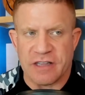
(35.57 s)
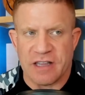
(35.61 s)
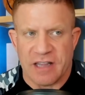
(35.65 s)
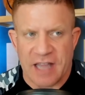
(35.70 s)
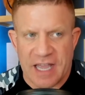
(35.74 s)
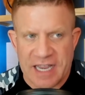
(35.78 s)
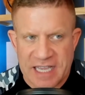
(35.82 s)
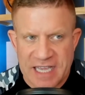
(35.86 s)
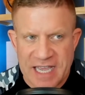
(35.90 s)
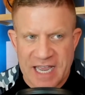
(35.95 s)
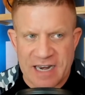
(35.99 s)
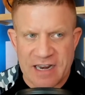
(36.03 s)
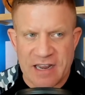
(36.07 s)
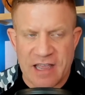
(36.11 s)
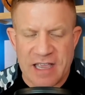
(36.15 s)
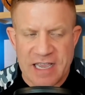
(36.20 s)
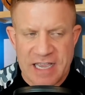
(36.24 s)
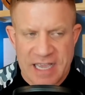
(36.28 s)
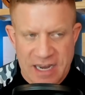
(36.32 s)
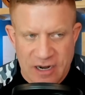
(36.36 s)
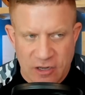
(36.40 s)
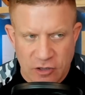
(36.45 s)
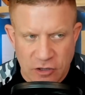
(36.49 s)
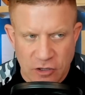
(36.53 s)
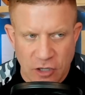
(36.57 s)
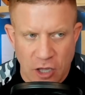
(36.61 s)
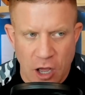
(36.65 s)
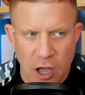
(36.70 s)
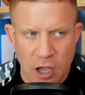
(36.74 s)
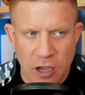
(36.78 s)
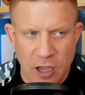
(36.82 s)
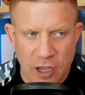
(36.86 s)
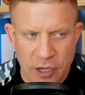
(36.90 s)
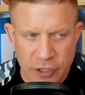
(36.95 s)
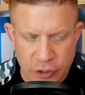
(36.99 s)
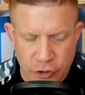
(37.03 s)
That, like, he had a
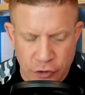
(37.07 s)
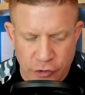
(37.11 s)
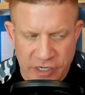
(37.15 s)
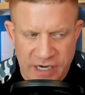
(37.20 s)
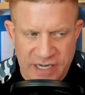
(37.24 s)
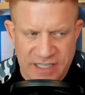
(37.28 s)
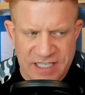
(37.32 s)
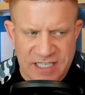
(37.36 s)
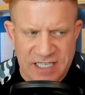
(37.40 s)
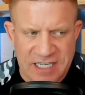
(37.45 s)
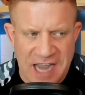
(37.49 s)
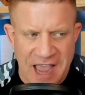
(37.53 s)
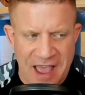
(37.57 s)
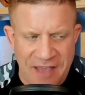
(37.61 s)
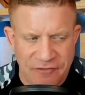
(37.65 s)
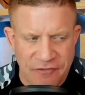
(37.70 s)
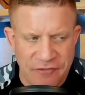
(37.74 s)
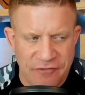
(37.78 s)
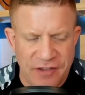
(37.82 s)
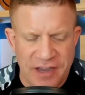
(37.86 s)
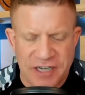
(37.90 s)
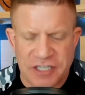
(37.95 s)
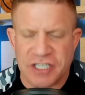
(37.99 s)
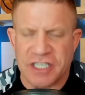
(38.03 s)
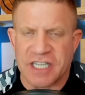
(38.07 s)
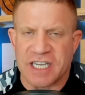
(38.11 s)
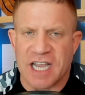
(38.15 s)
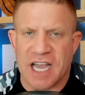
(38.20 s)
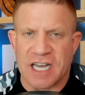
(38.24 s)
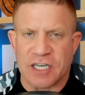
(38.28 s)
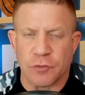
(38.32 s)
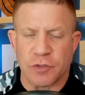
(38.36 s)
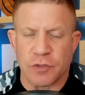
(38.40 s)
long untreated staph infection that got